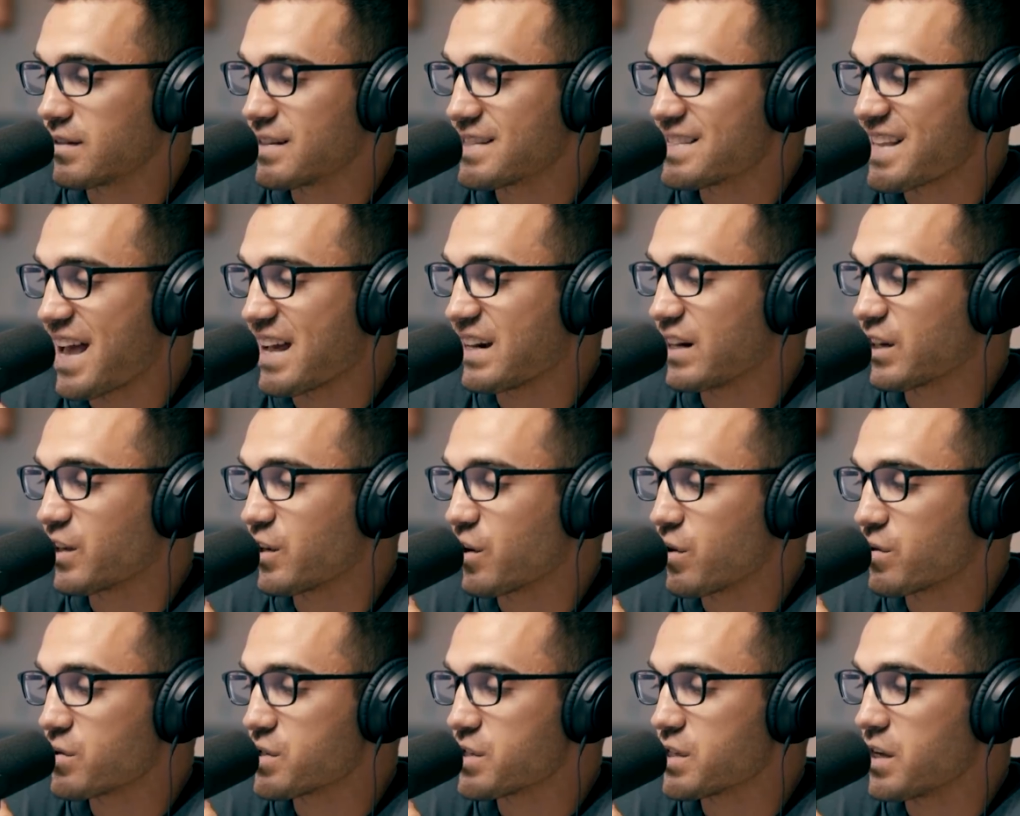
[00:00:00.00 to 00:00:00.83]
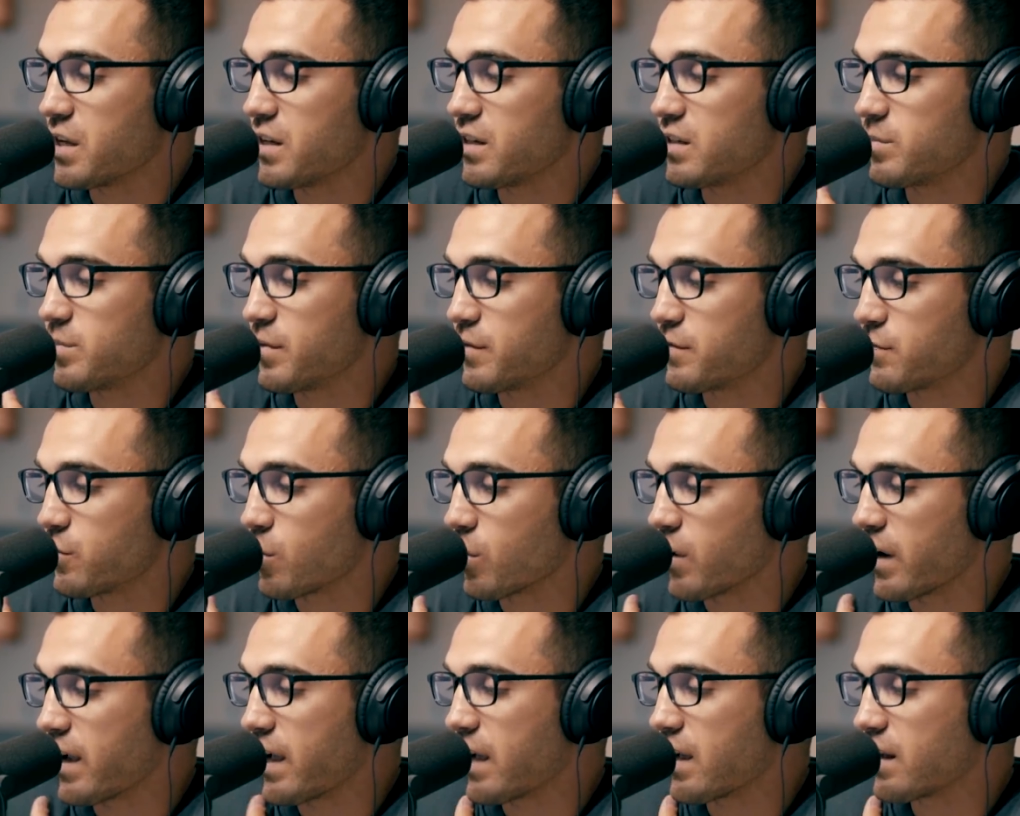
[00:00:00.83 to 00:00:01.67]
Is that negotiated
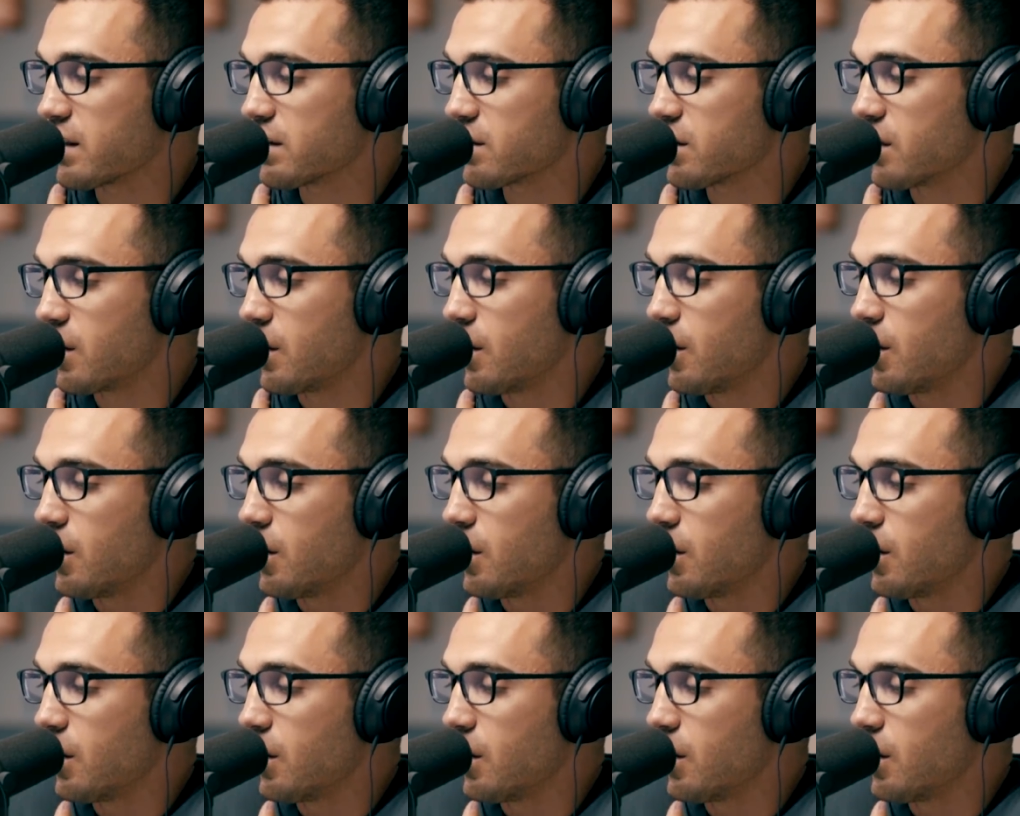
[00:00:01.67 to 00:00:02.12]
beforehand